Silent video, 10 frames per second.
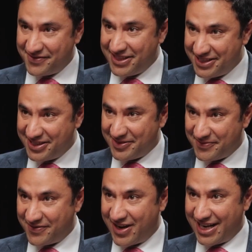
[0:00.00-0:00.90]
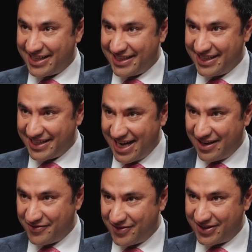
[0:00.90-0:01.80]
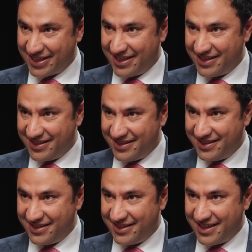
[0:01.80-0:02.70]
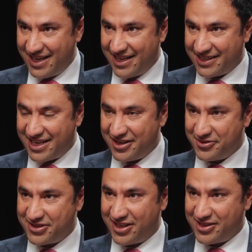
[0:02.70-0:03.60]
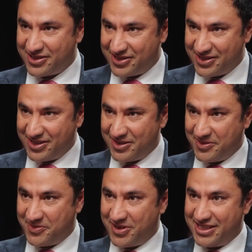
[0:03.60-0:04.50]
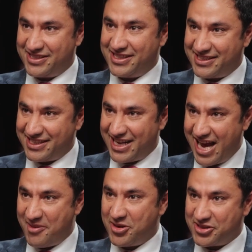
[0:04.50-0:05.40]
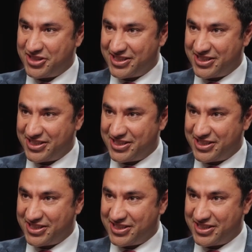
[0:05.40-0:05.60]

lithium find in California. And can you tell us what is this and how much